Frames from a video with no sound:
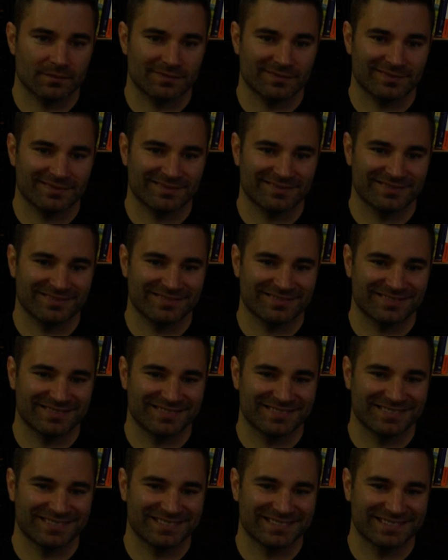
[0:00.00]

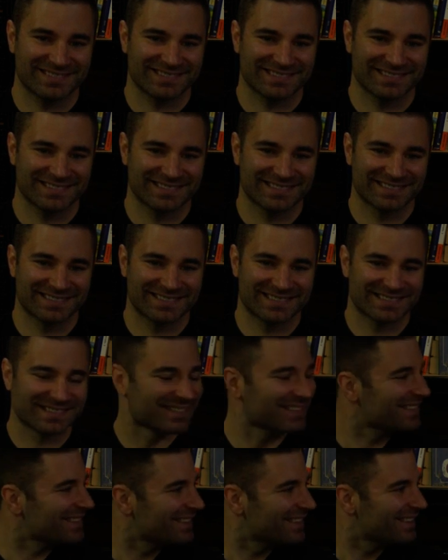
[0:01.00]

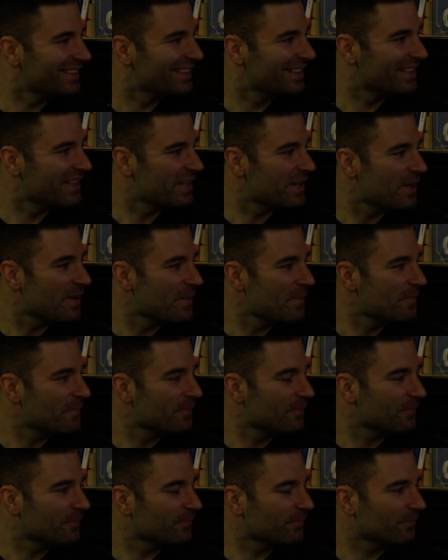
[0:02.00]

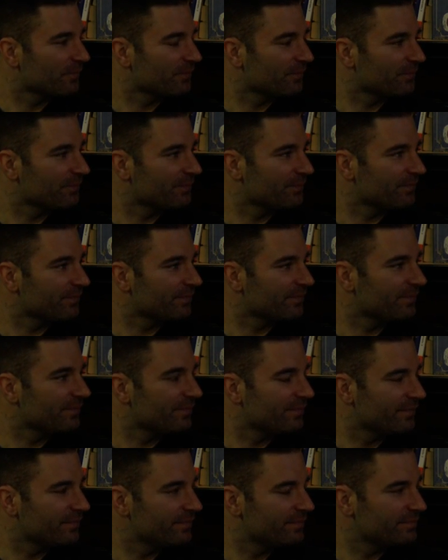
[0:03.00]

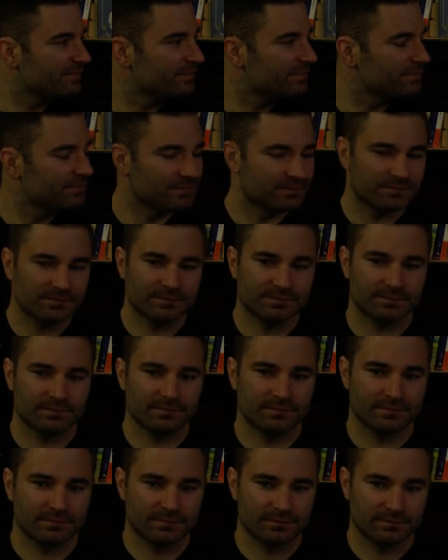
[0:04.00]

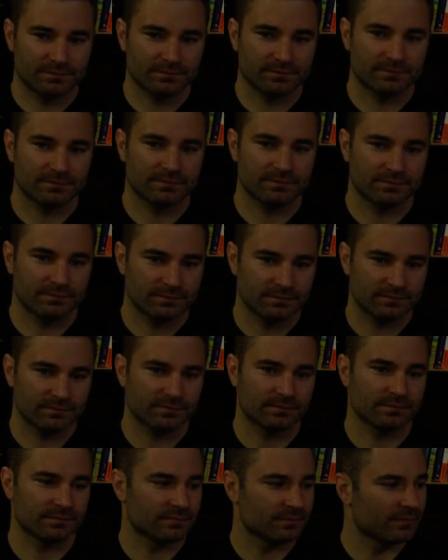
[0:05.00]

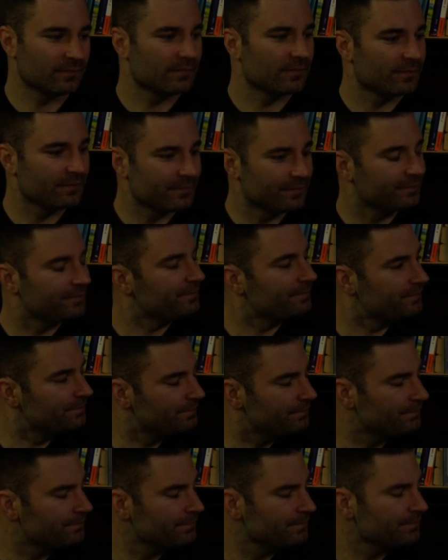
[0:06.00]

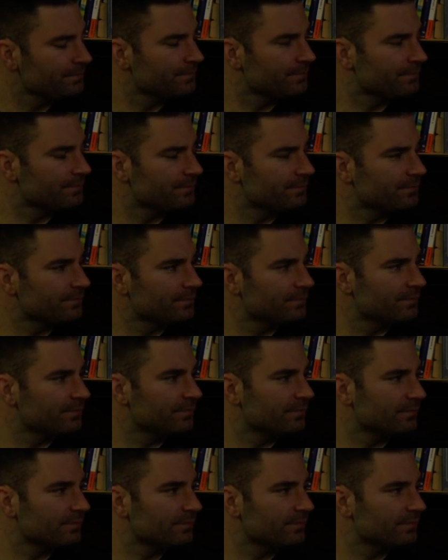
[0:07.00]
[no speech]